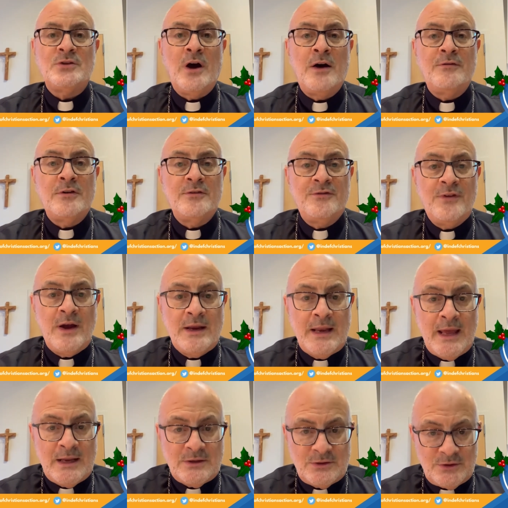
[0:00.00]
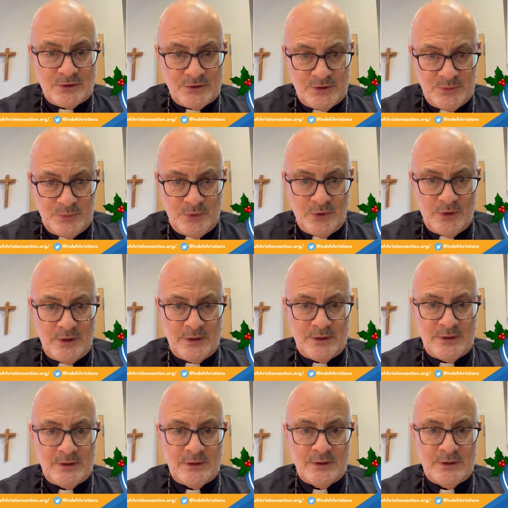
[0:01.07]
offer financial support.